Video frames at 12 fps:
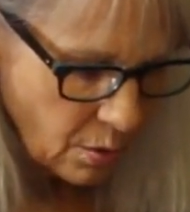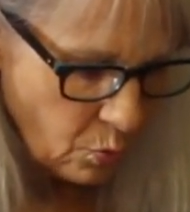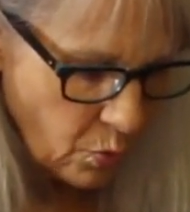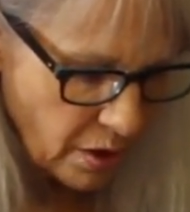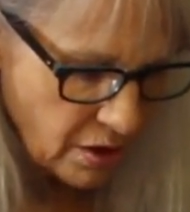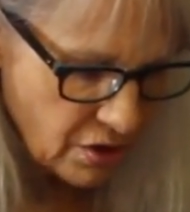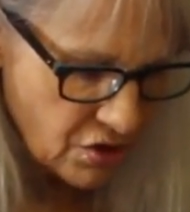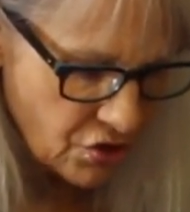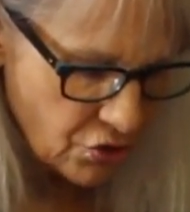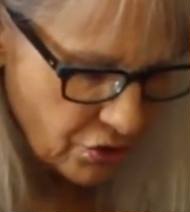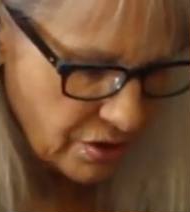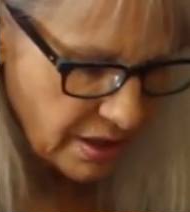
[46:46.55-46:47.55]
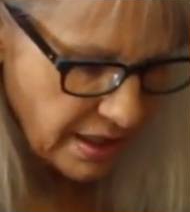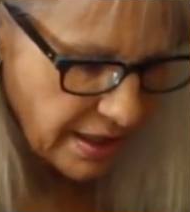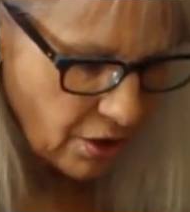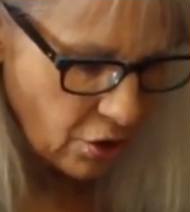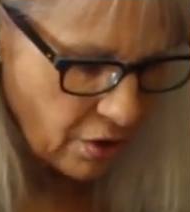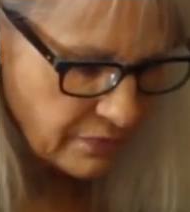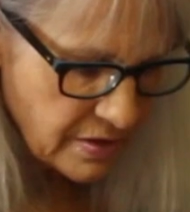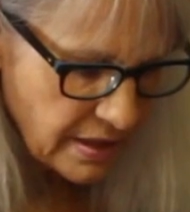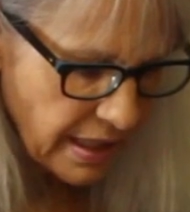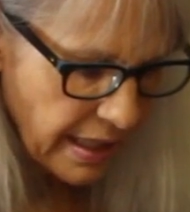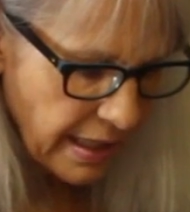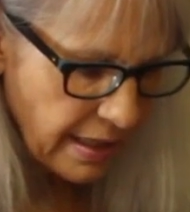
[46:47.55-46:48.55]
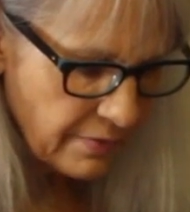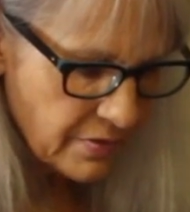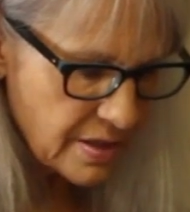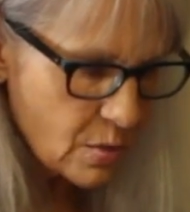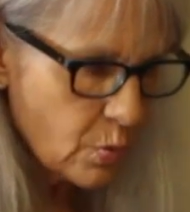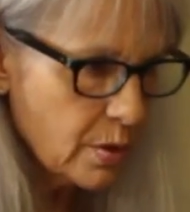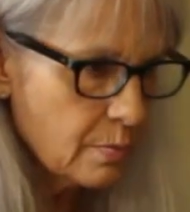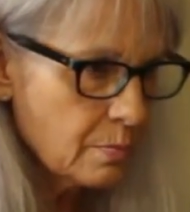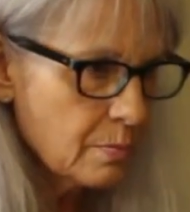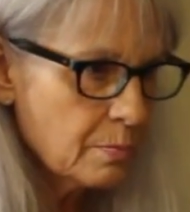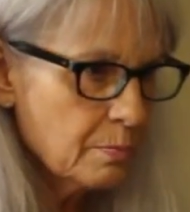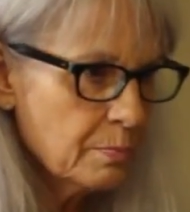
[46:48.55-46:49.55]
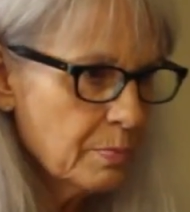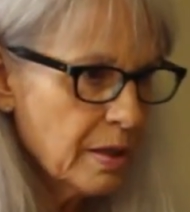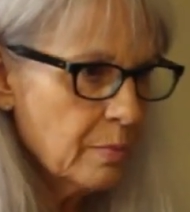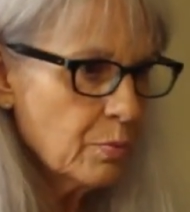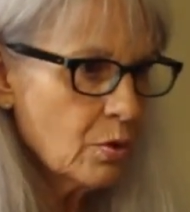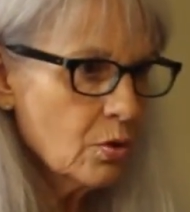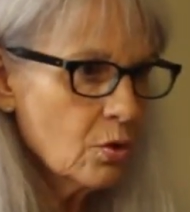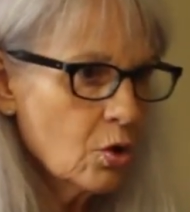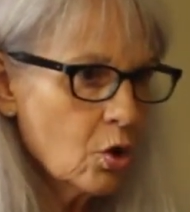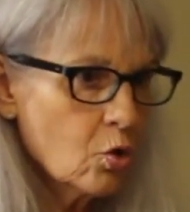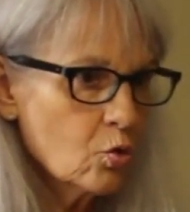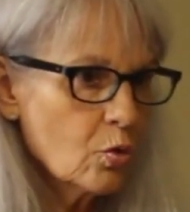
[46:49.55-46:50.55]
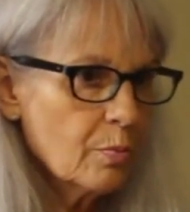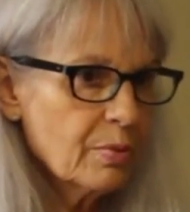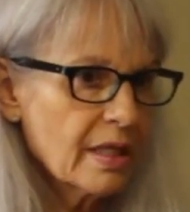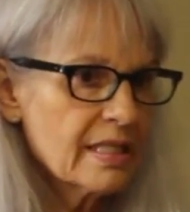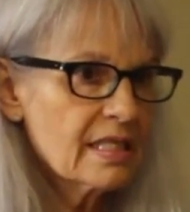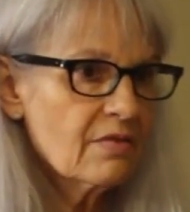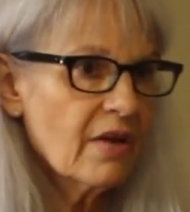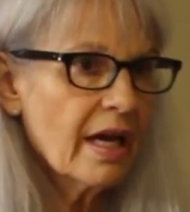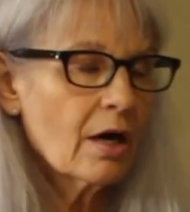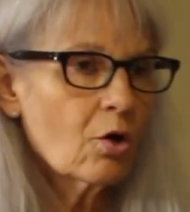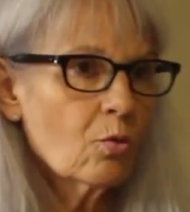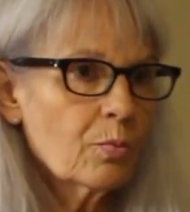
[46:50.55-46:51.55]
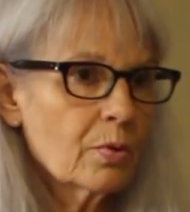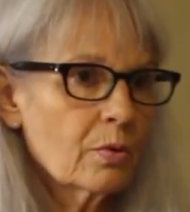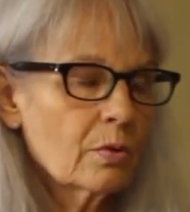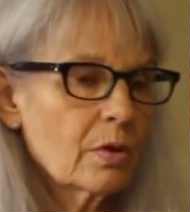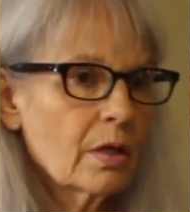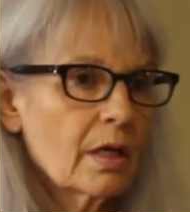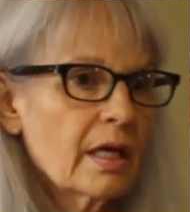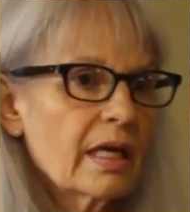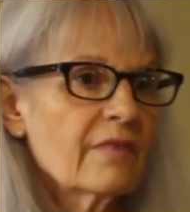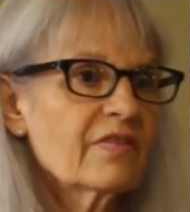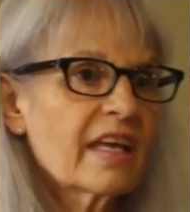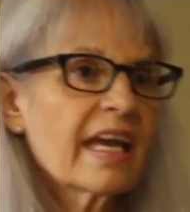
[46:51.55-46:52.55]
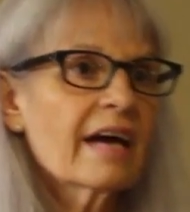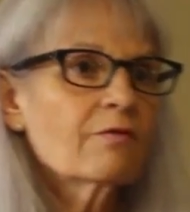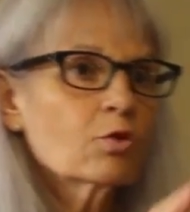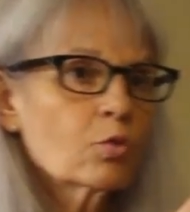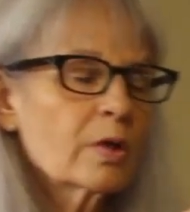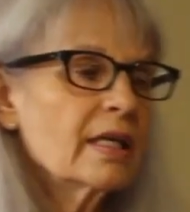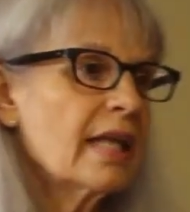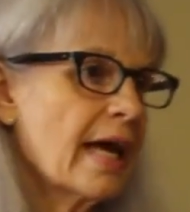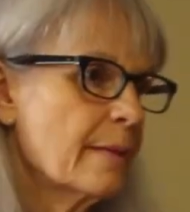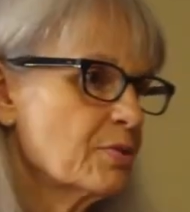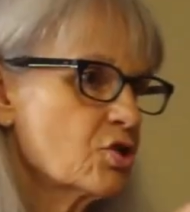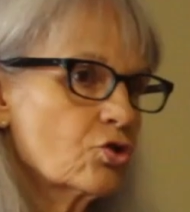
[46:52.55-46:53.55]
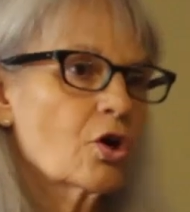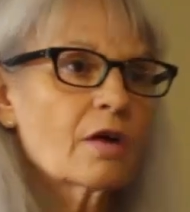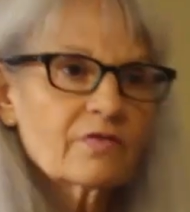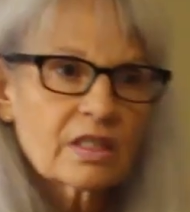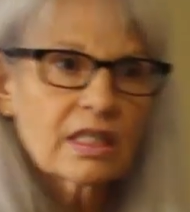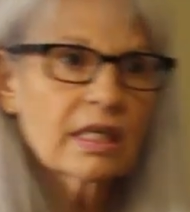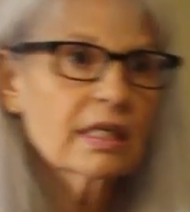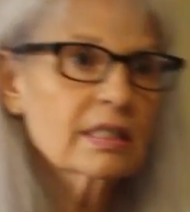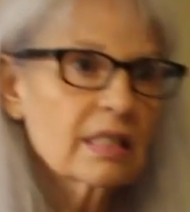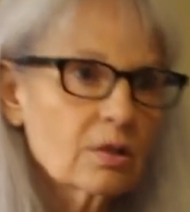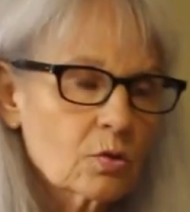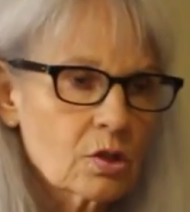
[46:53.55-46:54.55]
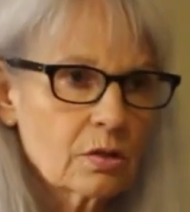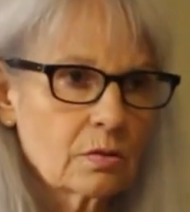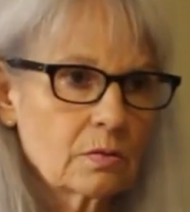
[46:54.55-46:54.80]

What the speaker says: One concern that I often have is when people go to a place of help, if they have a relapse, they're often kicked out.